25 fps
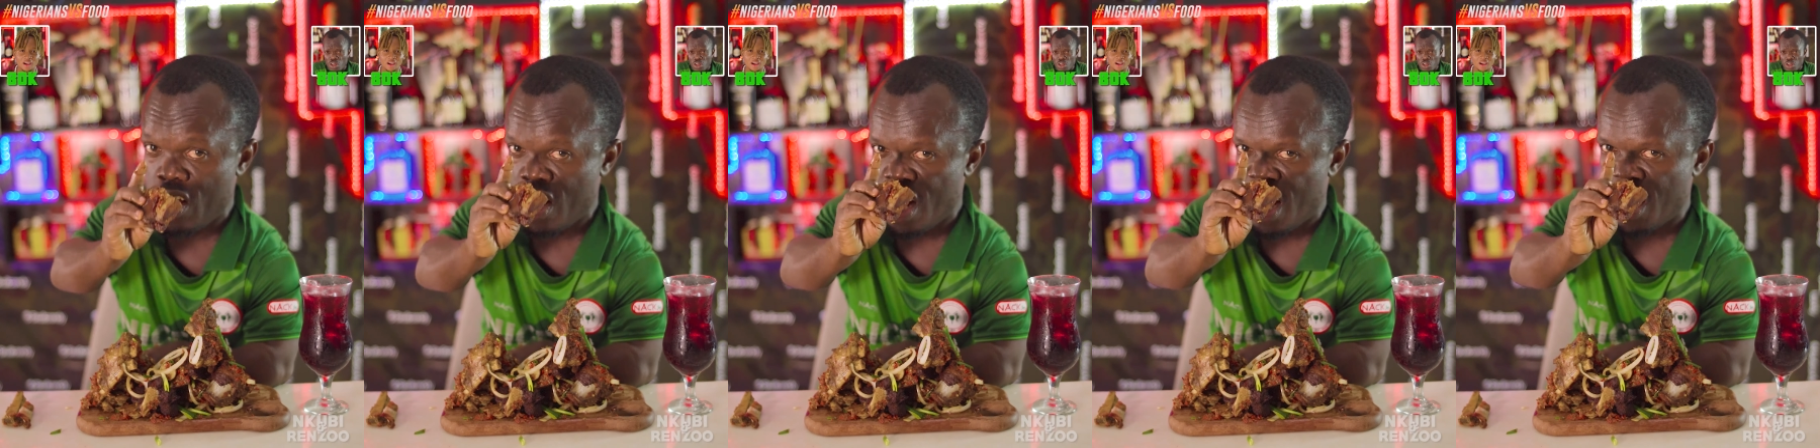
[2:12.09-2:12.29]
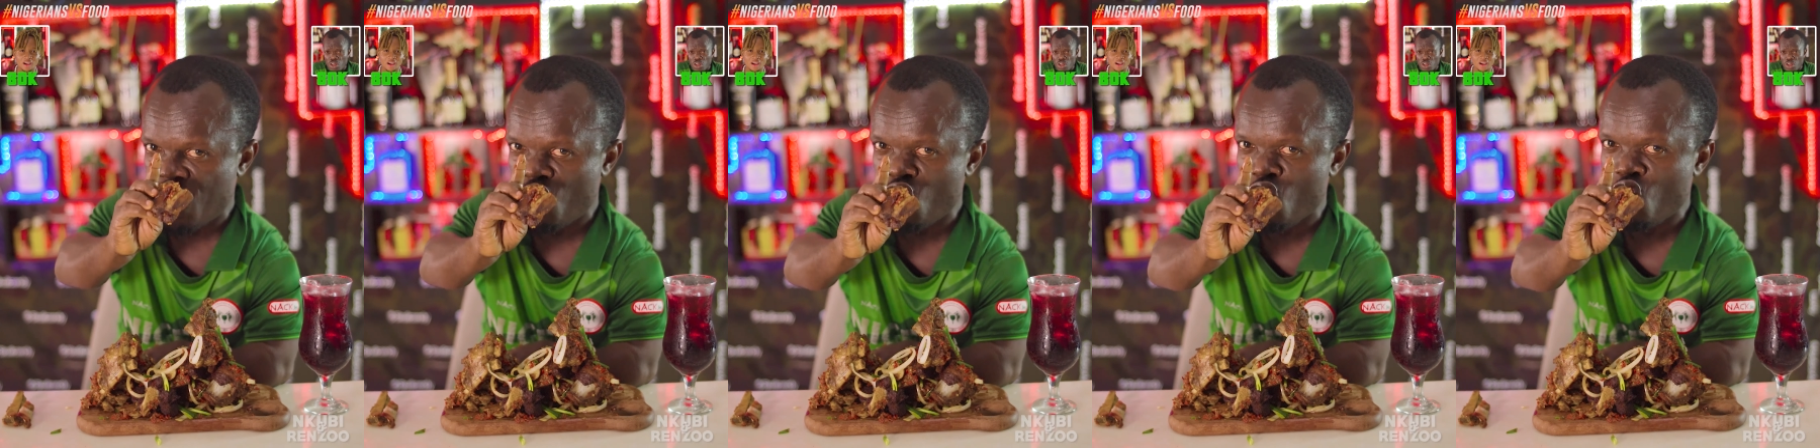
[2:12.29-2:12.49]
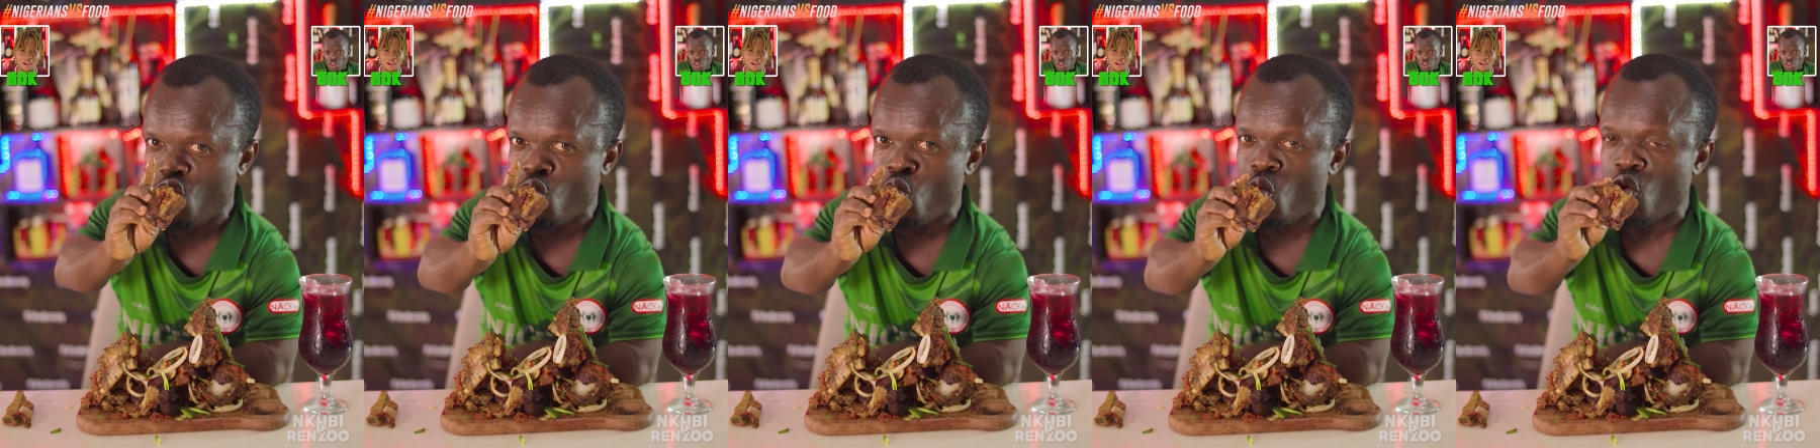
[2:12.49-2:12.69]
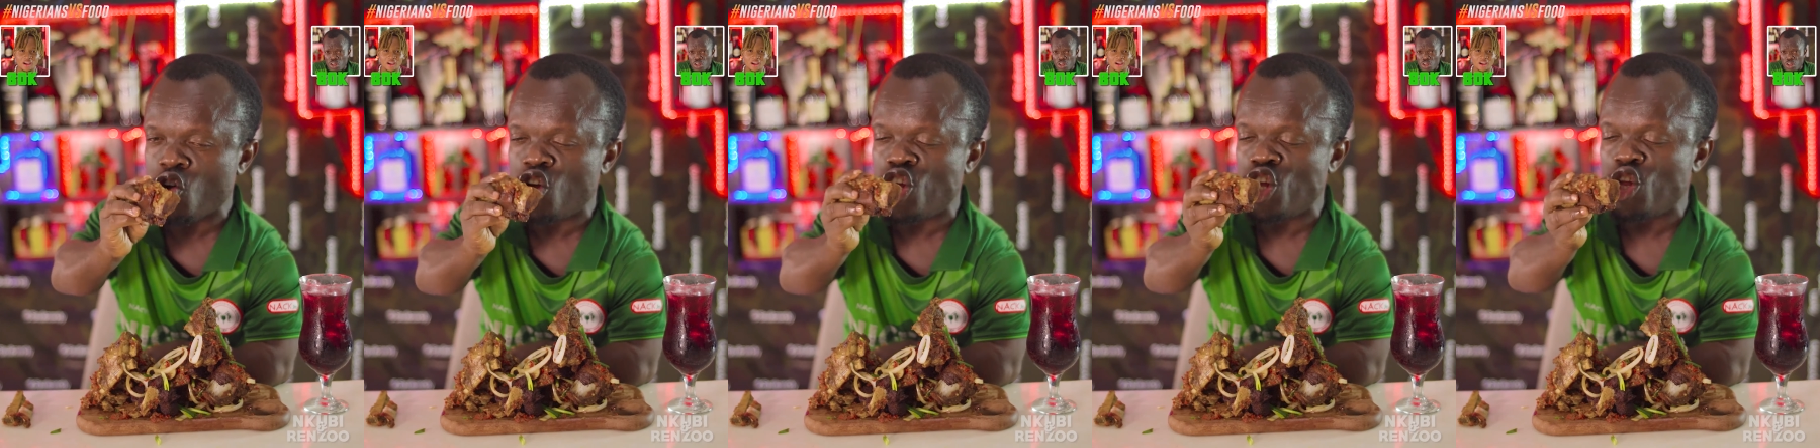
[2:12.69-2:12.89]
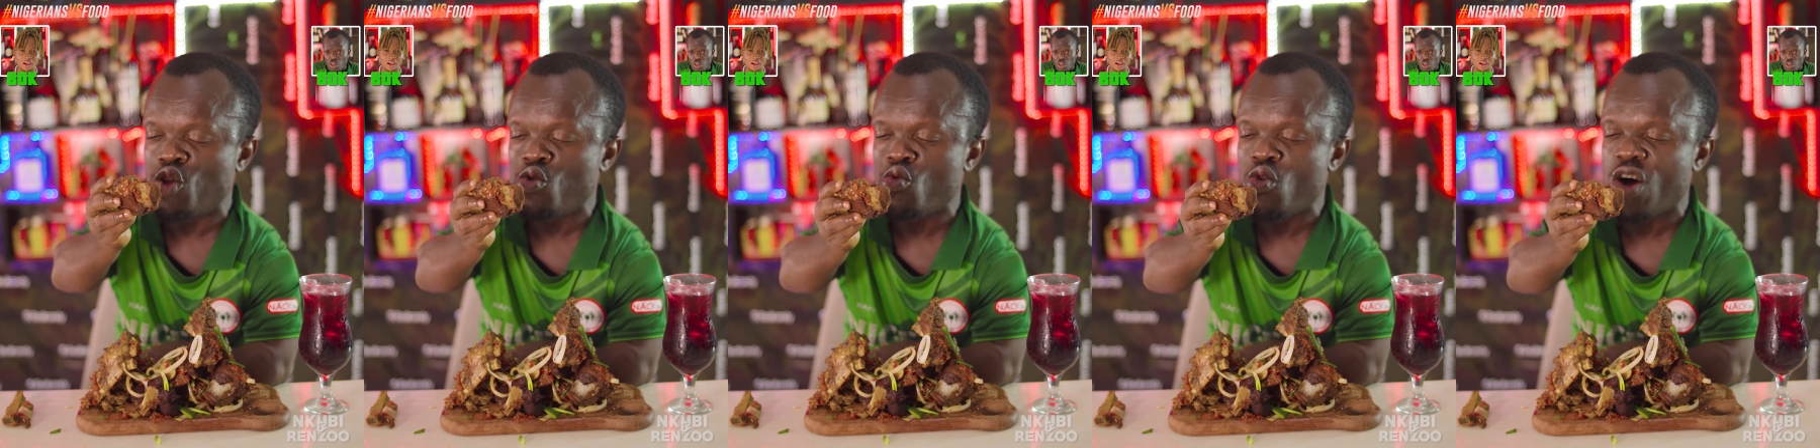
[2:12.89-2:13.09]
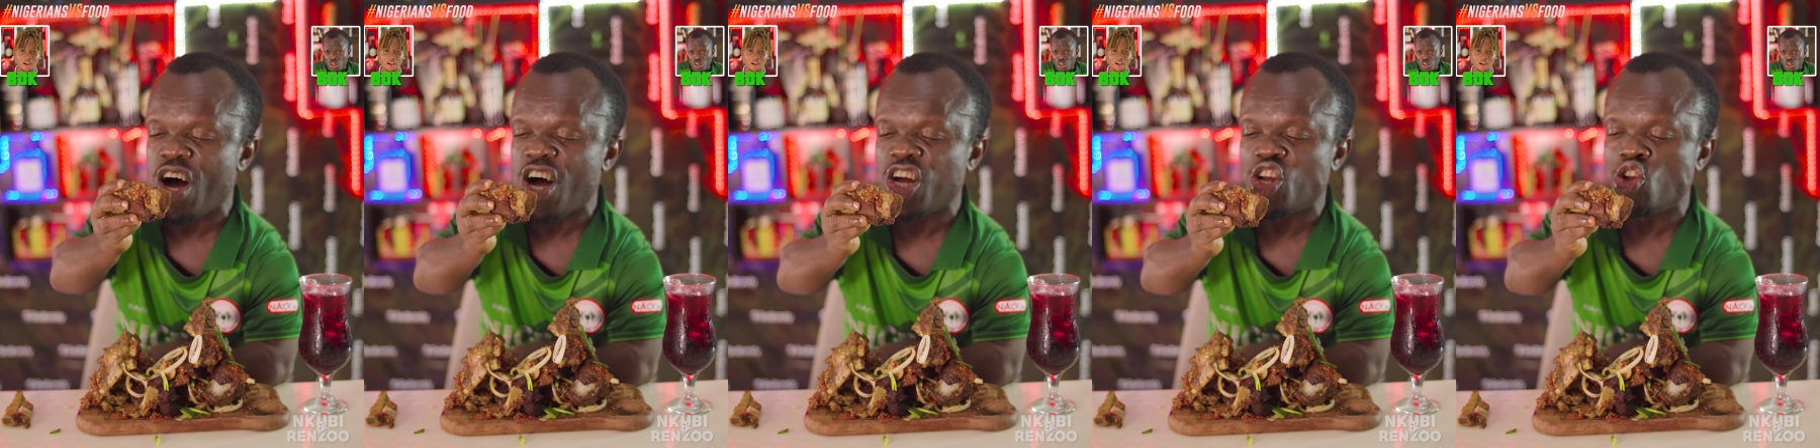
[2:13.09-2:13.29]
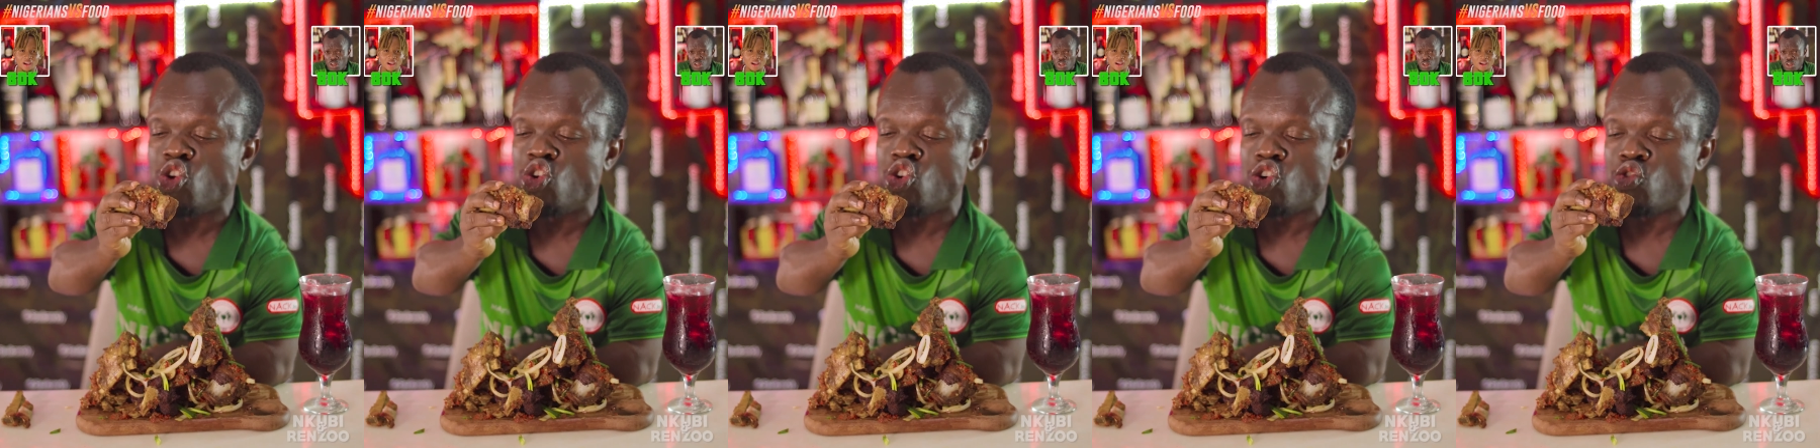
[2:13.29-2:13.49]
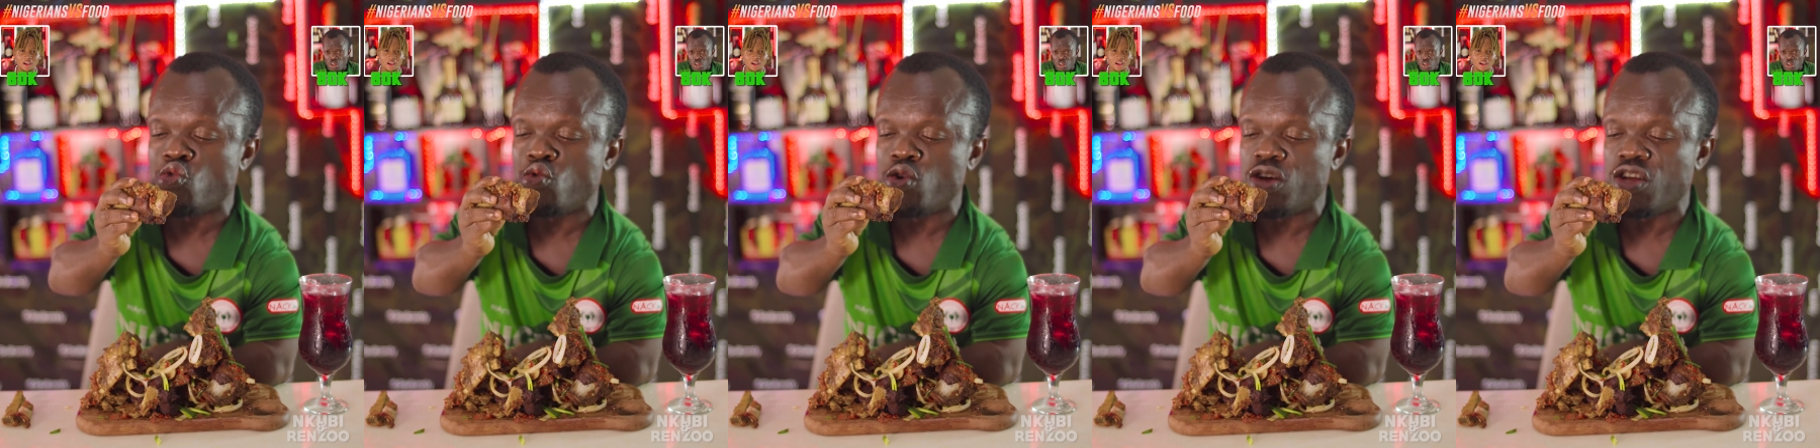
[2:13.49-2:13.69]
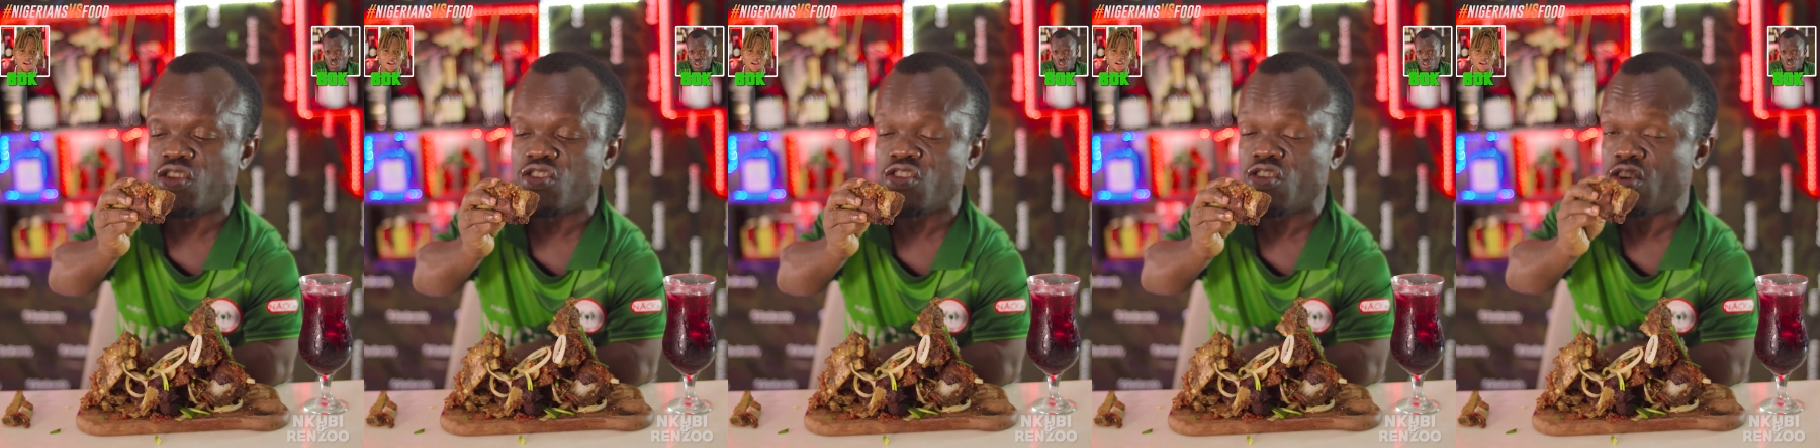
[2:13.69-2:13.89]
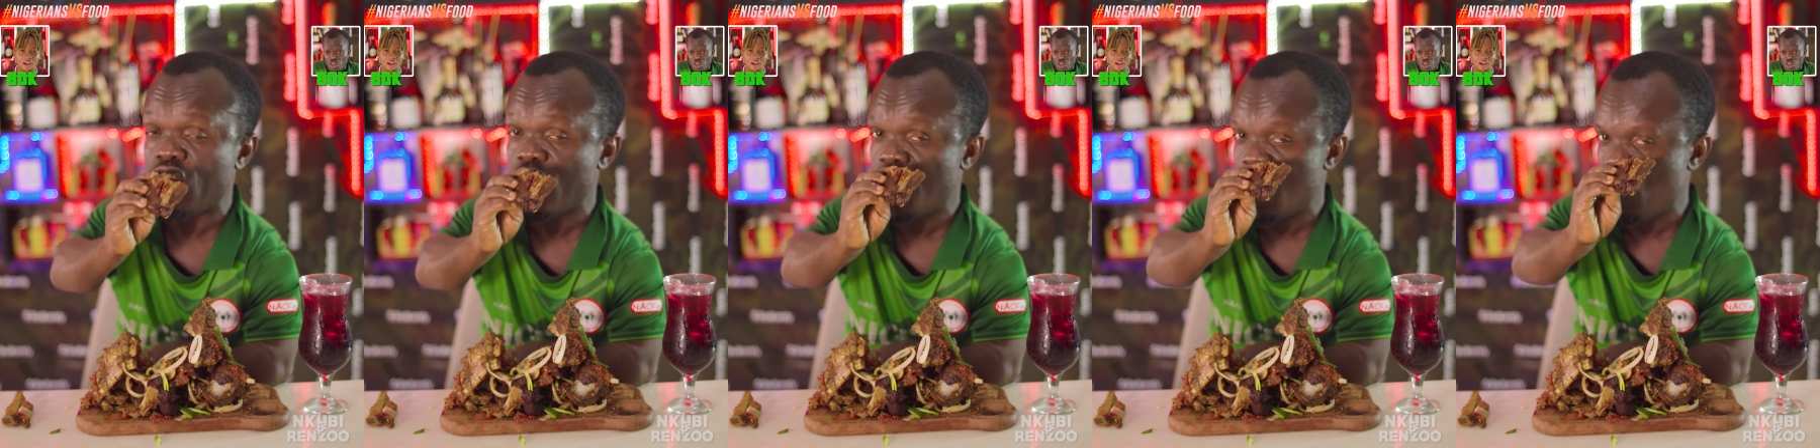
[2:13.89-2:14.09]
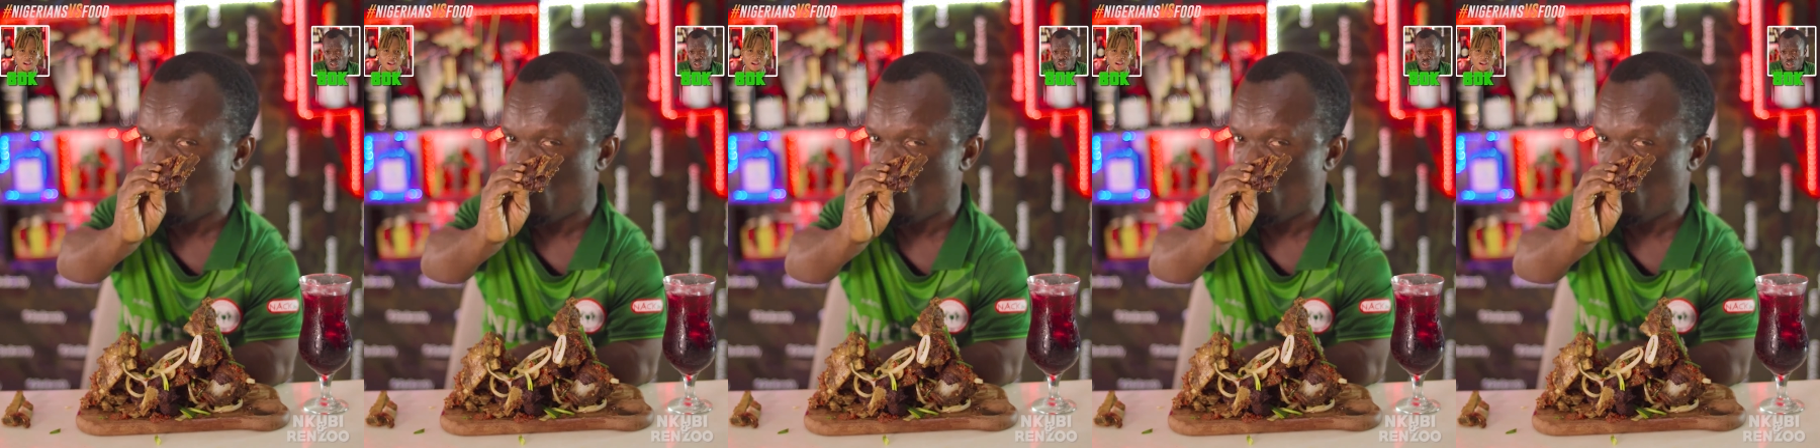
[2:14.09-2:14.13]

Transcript: And just watch the way I chew it,